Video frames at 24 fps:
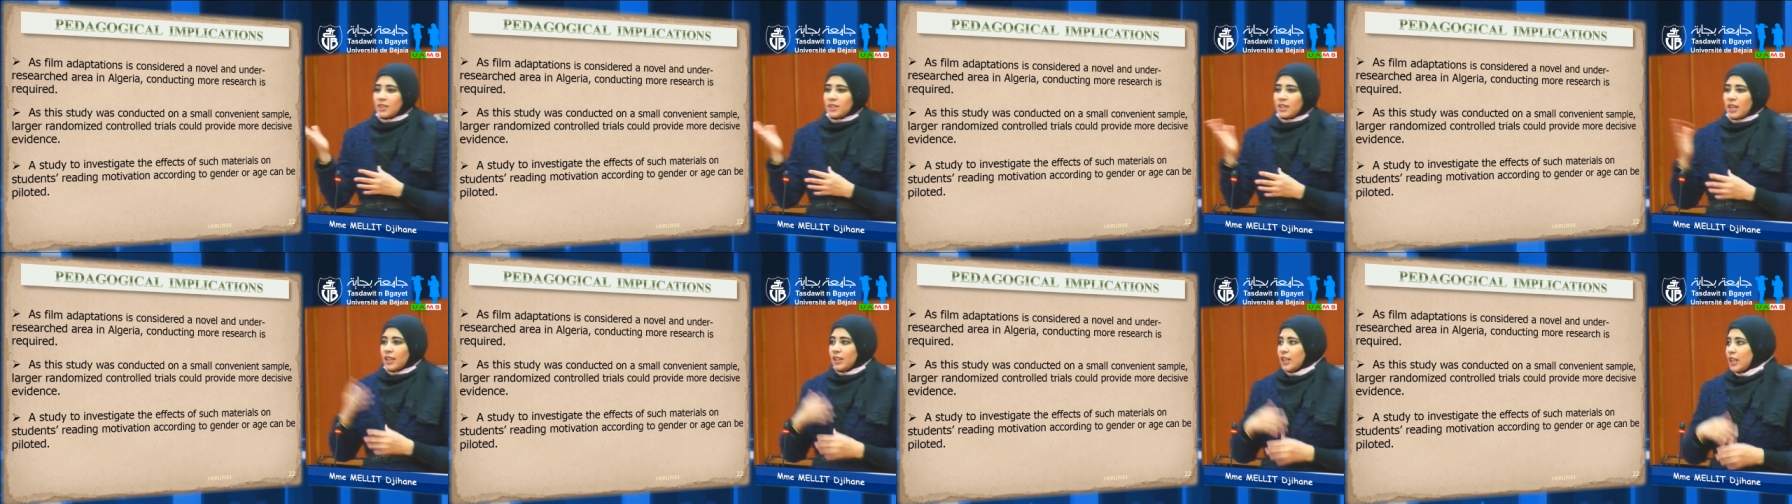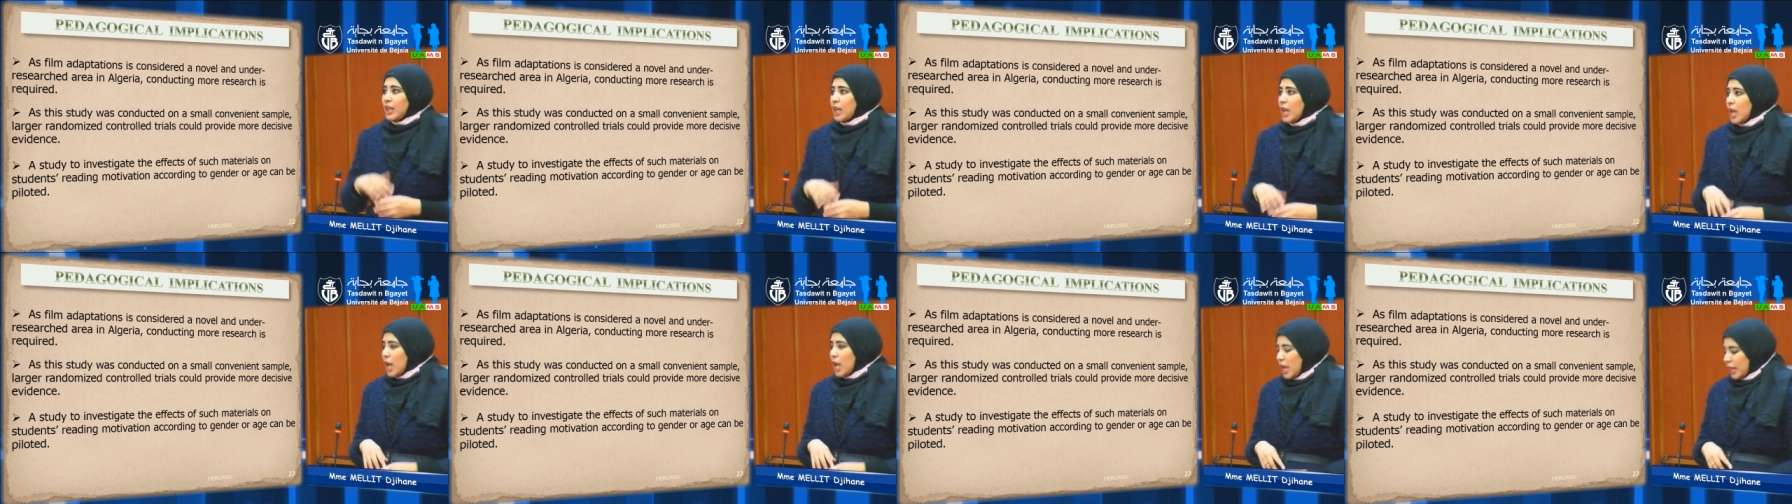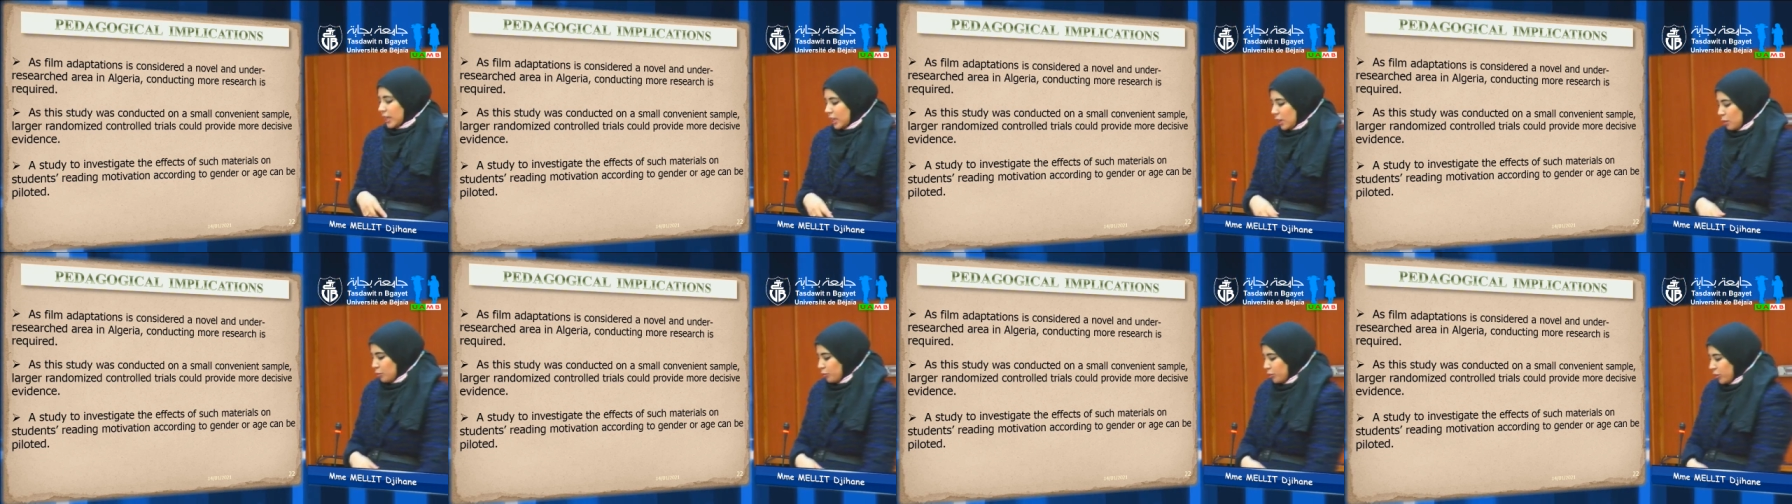the study,
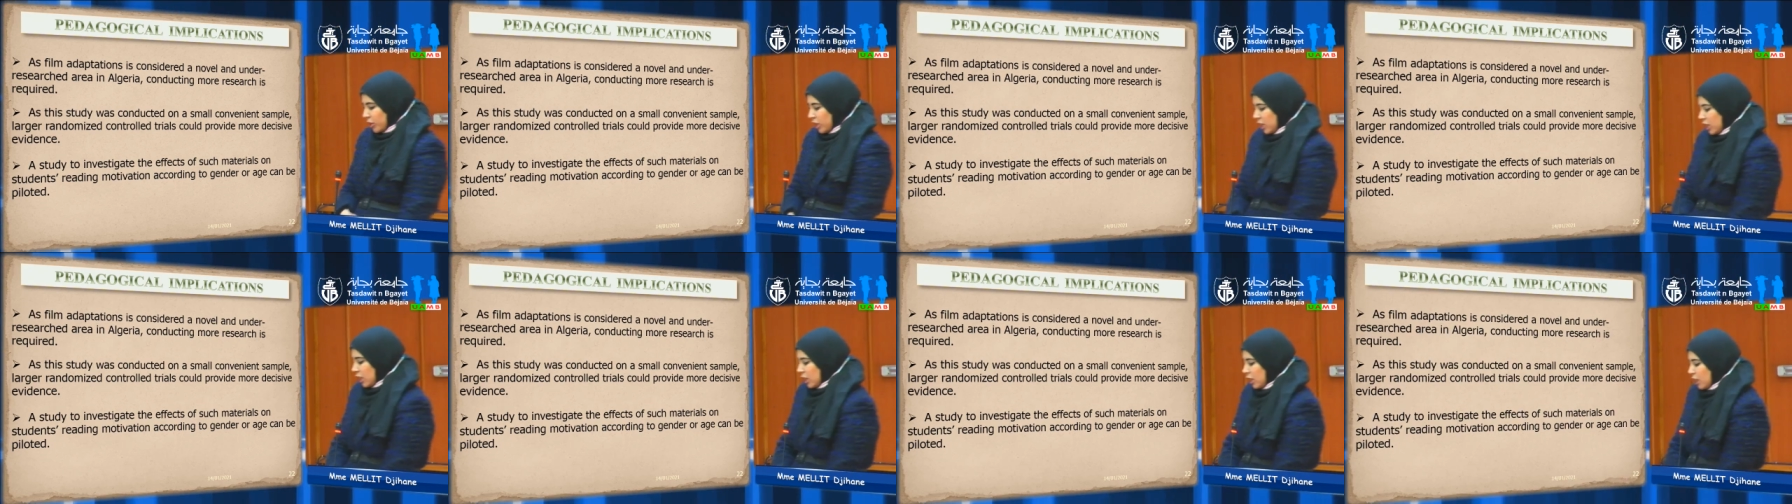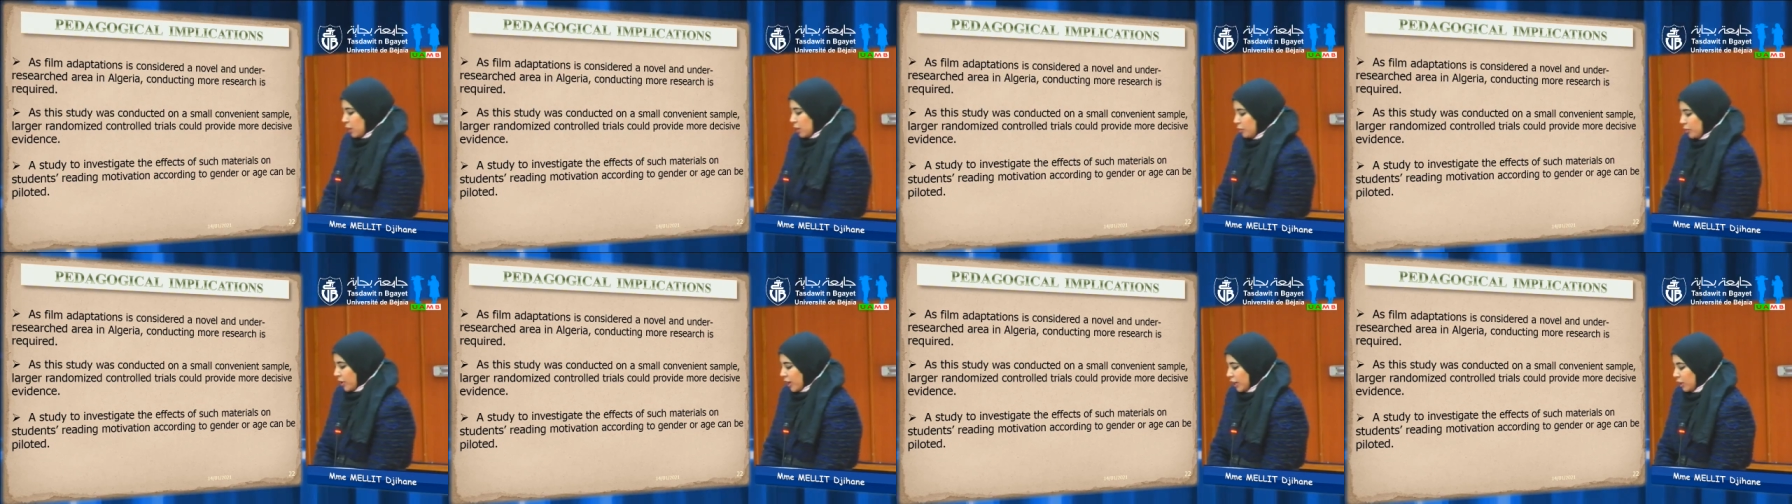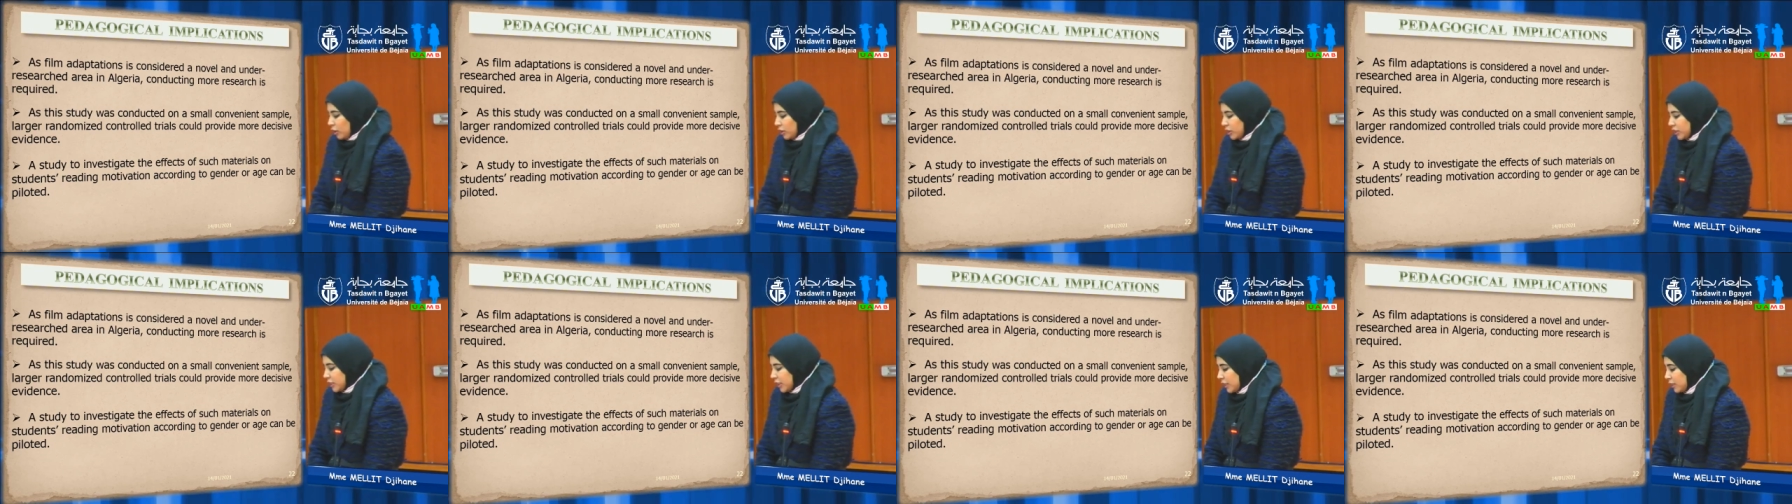can be
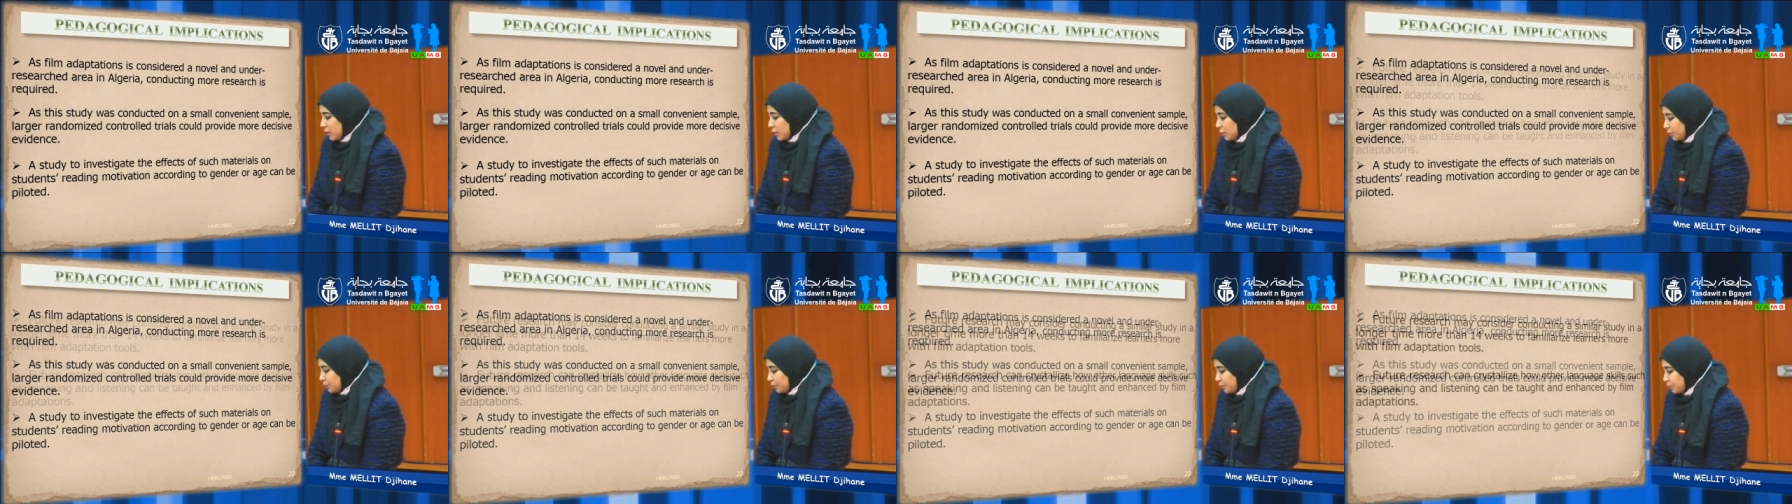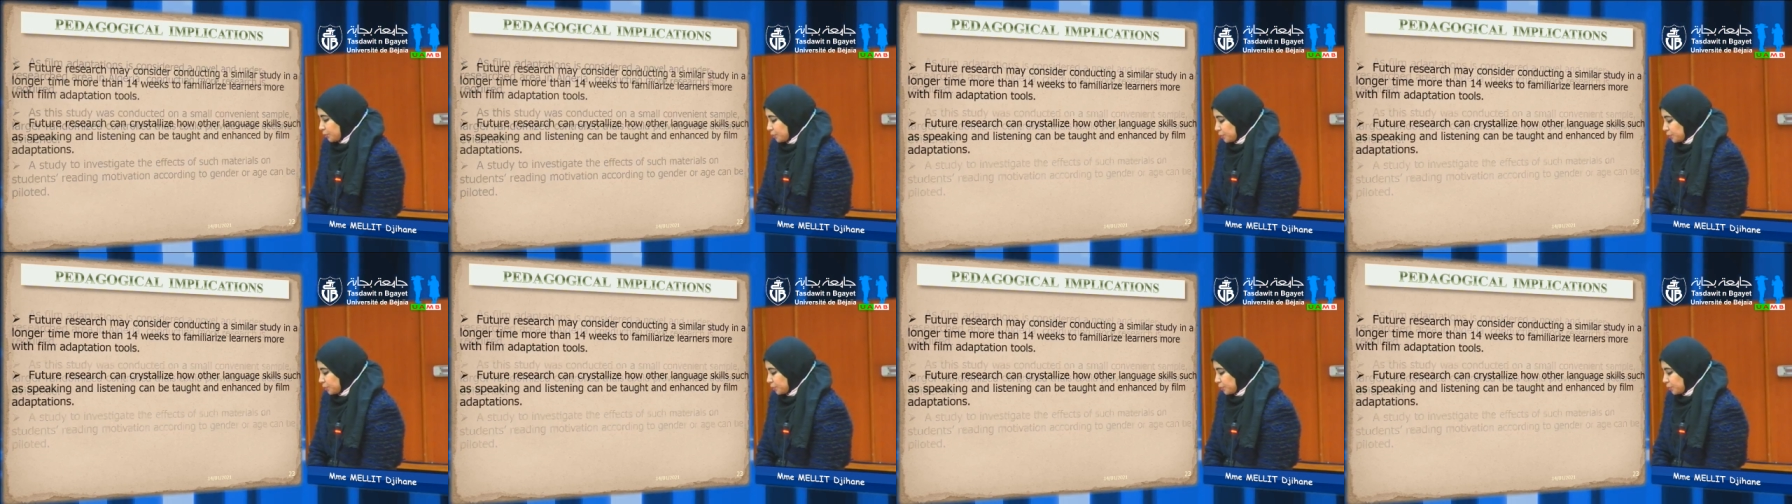piloted.